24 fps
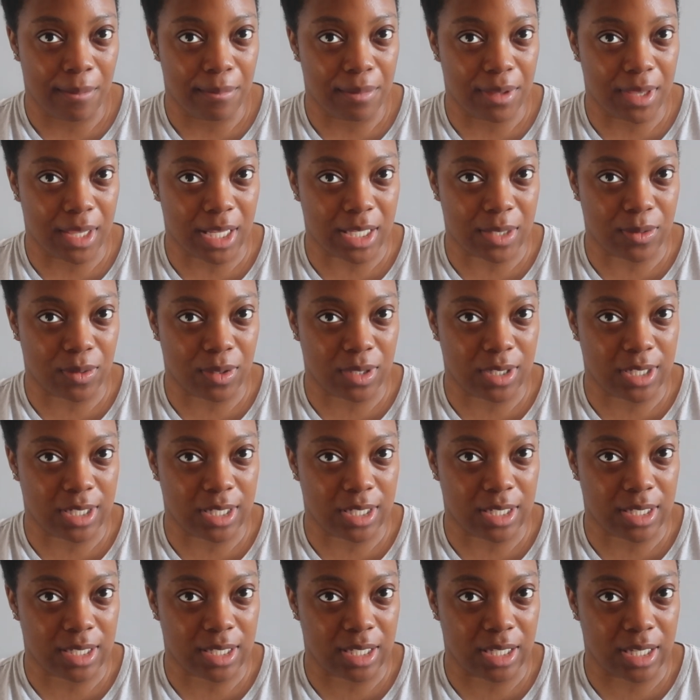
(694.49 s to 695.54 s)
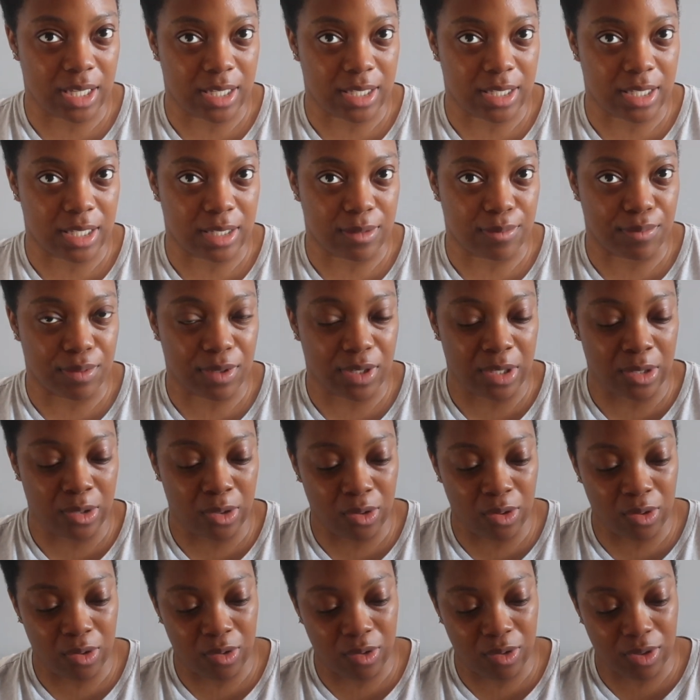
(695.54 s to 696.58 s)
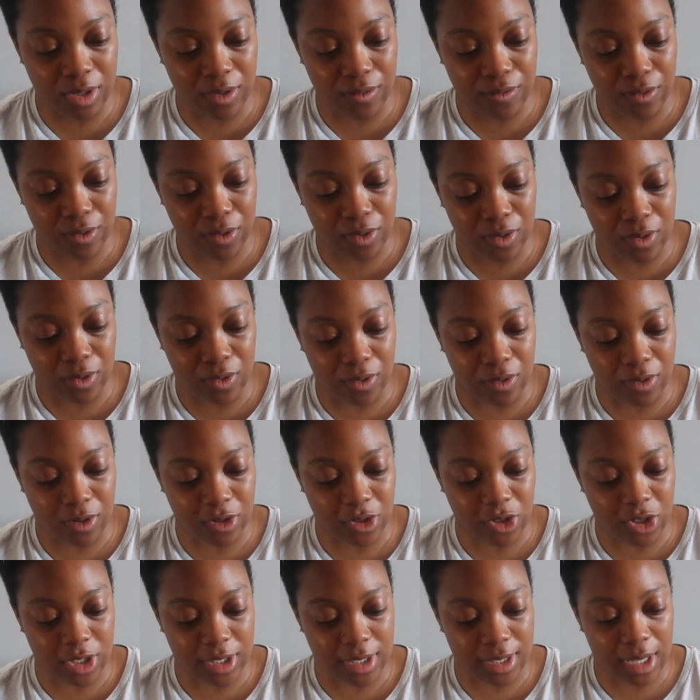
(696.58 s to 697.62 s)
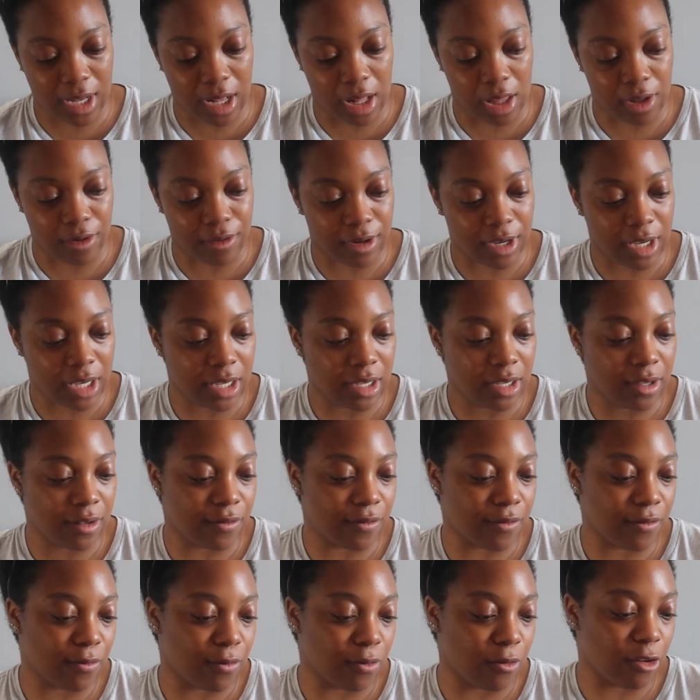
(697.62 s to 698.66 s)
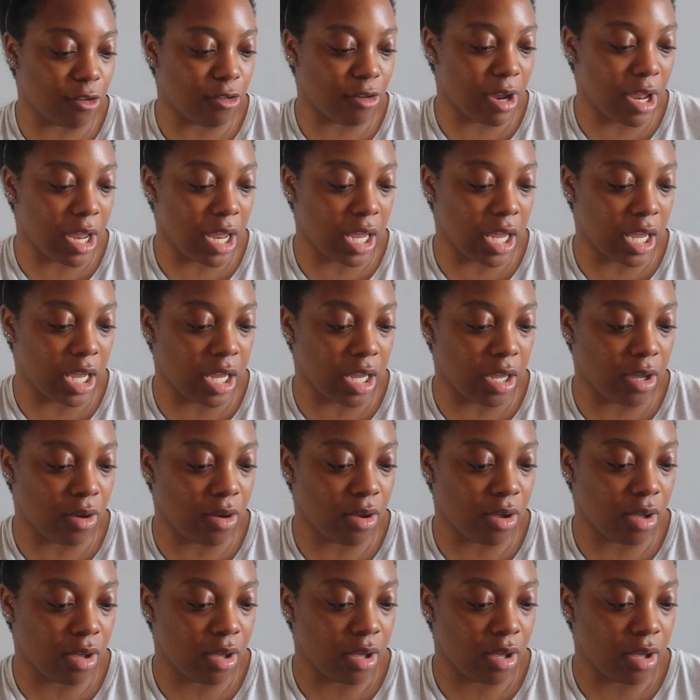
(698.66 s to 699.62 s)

but that's what he is. He has these beautiful, gorgeous coloring of gray,